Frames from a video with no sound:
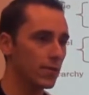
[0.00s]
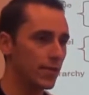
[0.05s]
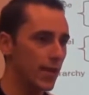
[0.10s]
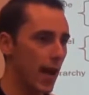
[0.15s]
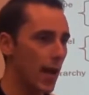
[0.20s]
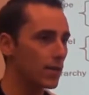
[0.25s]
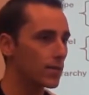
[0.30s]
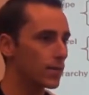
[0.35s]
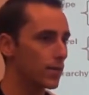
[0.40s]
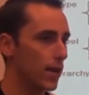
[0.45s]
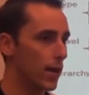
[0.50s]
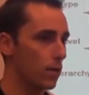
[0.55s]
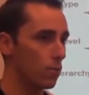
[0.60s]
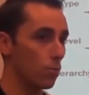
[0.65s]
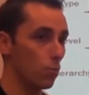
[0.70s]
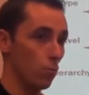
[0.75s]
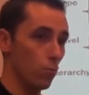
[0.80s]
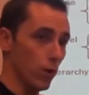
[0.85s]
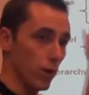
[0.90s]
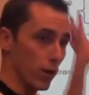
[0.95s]
stats
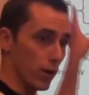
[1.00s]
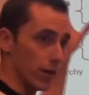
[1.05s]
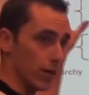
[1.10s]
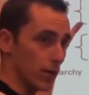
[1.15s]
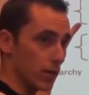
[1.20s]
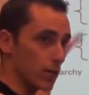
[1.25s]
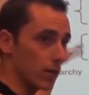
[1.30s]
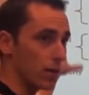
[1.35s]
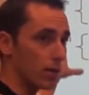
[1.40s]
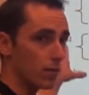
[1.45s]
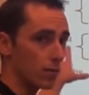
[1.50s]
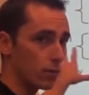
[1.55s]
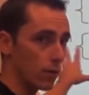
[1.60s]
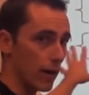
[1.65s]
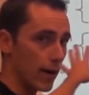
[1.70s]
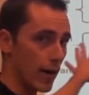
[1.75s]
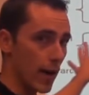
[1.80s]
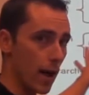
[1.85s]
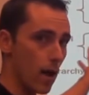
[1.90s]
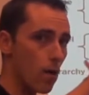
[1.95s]
that we are going to discover
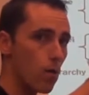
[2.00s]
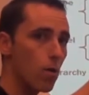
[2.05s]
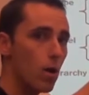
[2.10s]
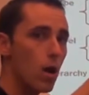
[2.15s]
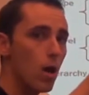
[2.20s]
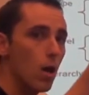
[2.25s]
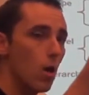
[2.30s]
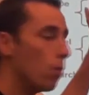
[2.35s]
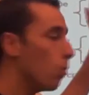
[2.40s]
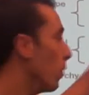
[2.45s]
right now